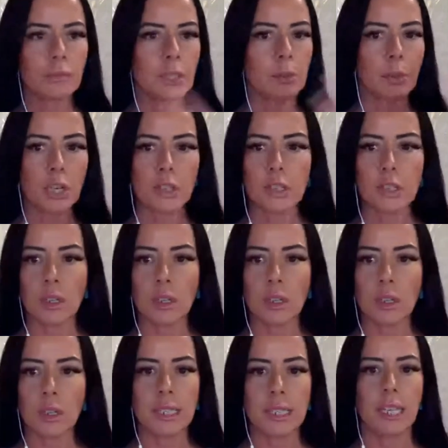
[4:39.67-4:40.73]
personal
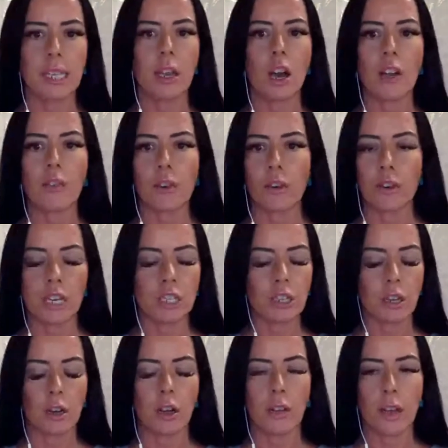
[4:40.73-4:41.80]
branding, offer
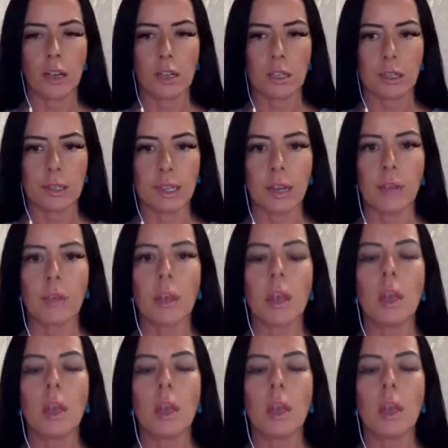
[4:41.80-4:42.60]
creation, all that good stuff,